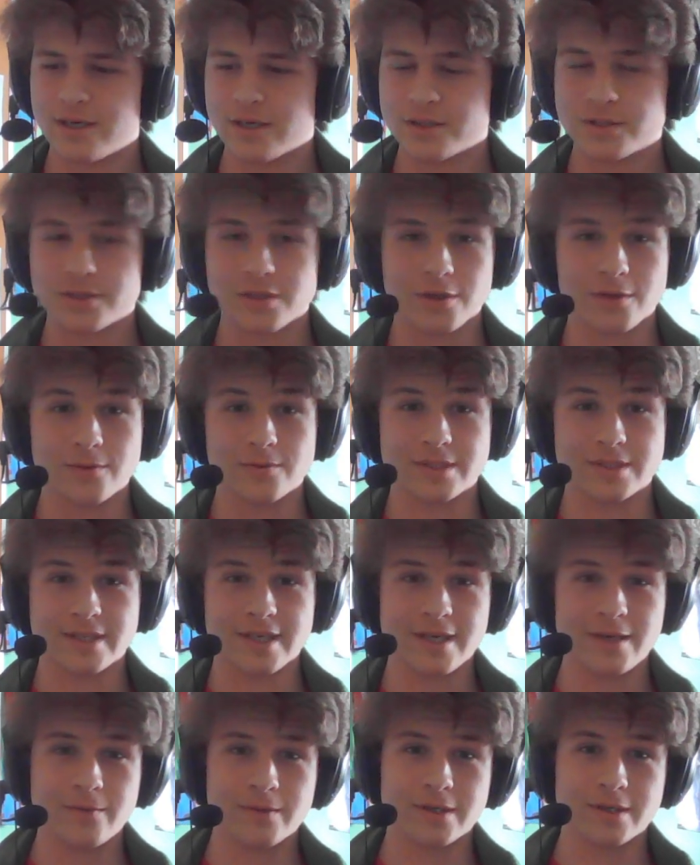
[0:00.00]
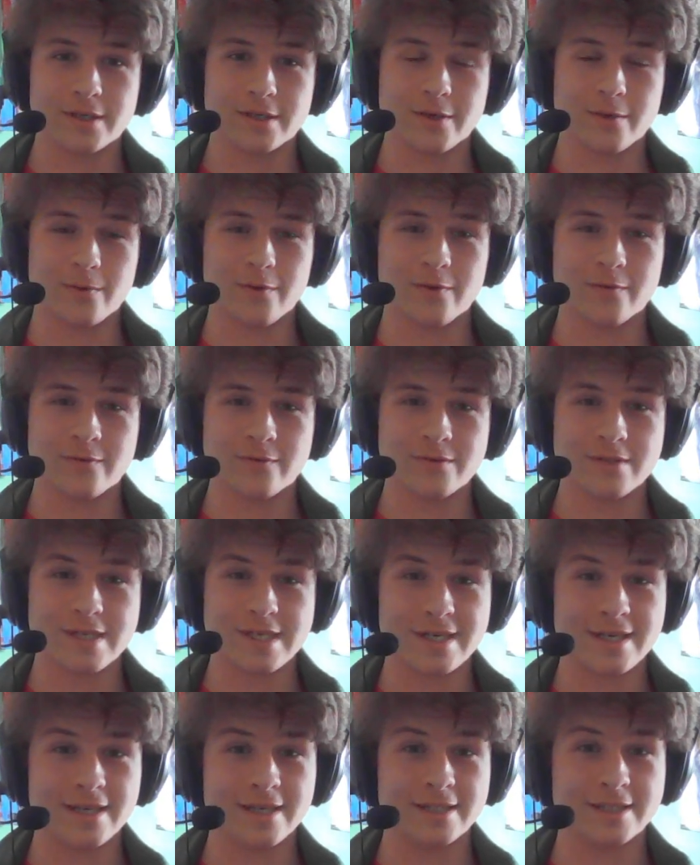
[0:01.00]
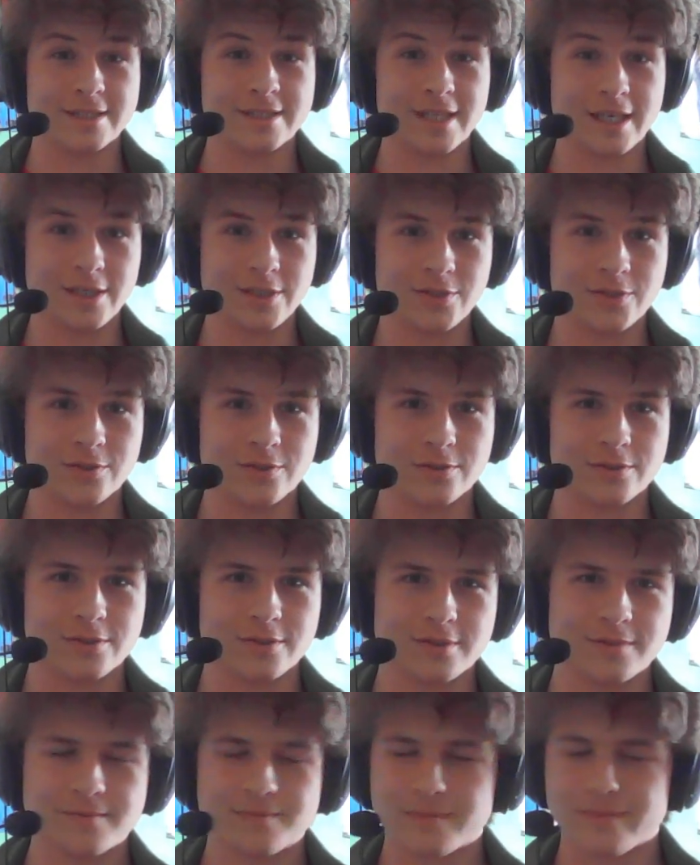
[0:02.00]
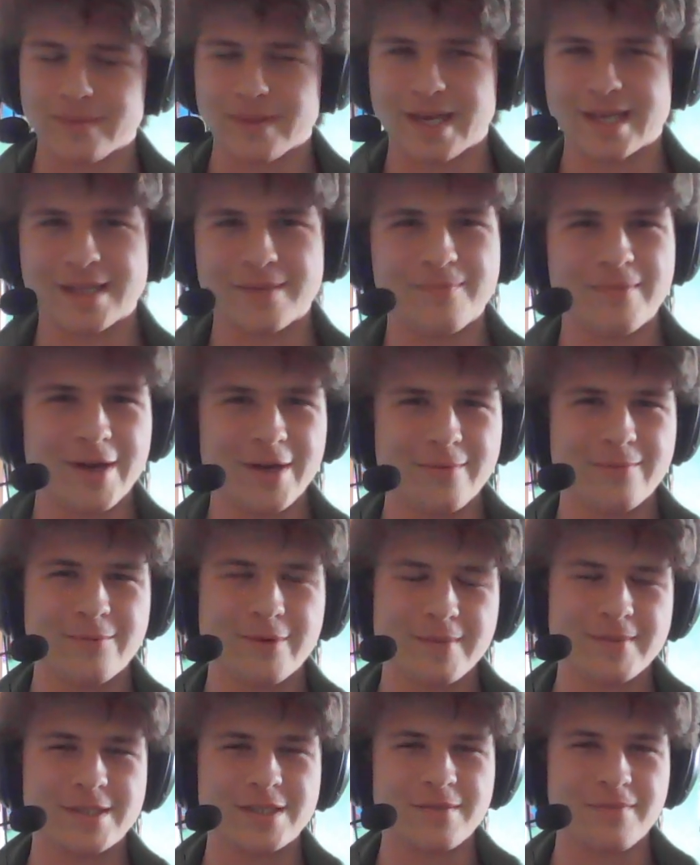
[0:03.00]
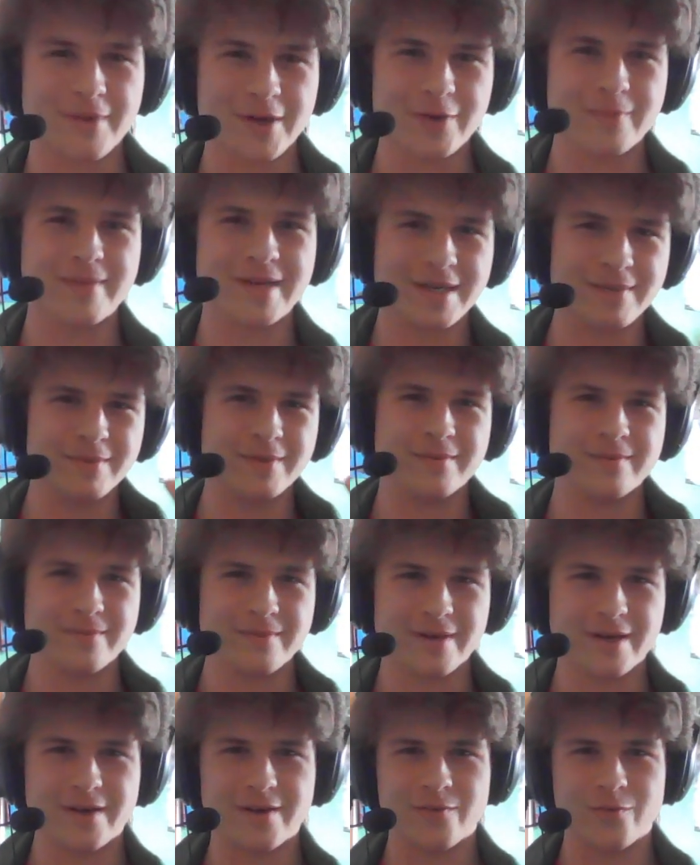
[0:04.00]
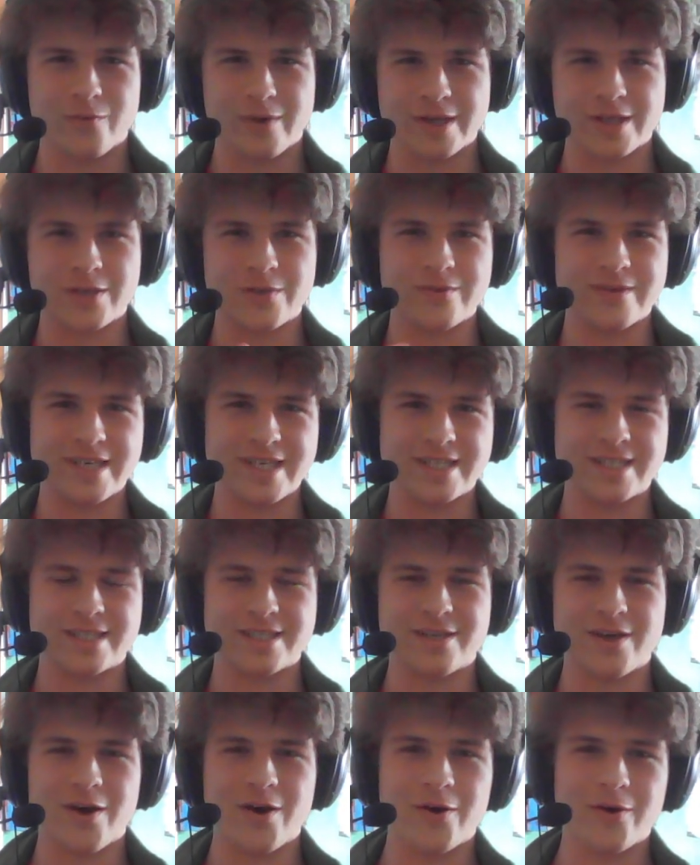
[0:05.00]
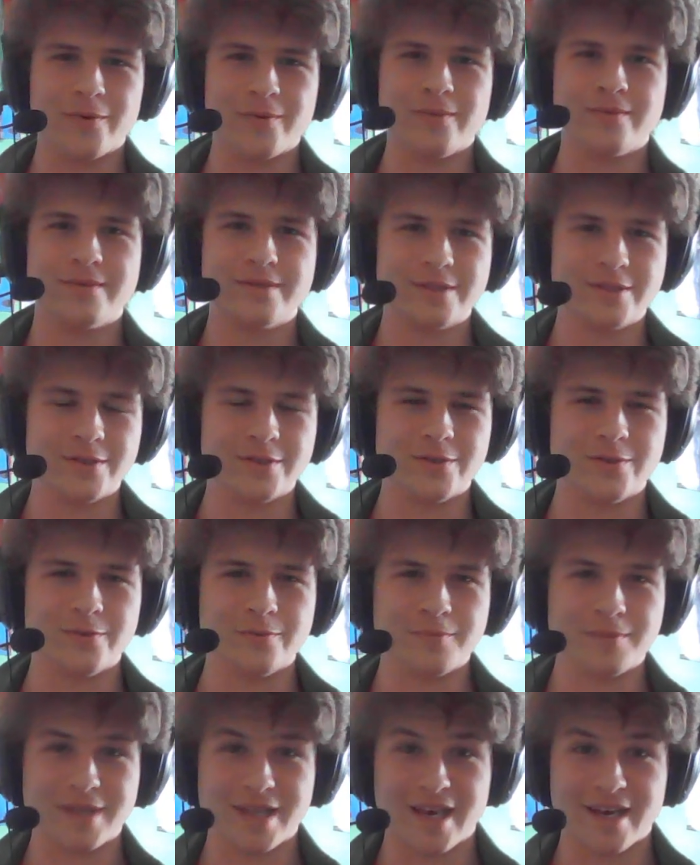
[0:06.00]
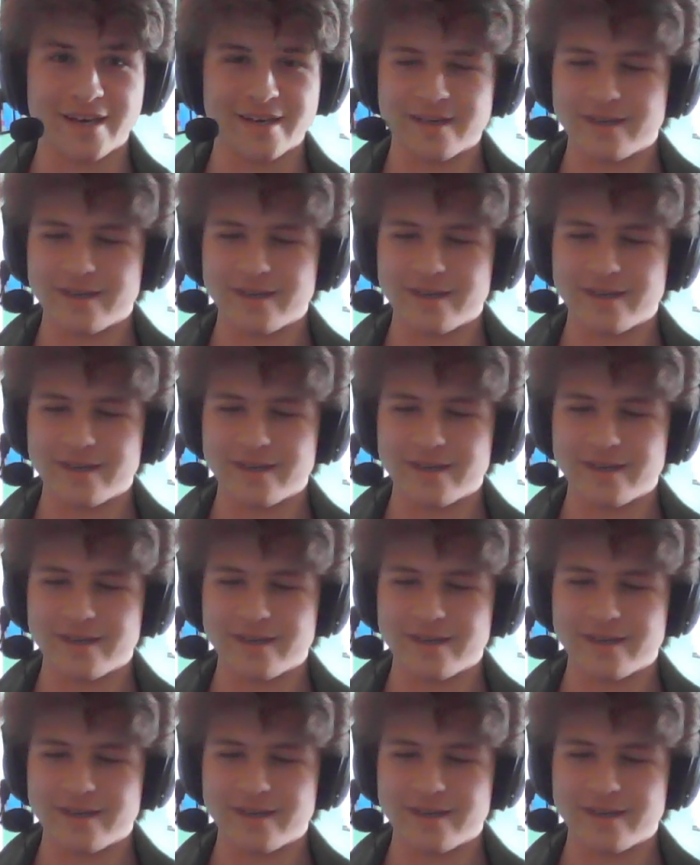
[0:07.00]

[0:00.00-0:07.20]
So today we're going to go over the essentials, and pretty much the bare minimum of what you need to know to play.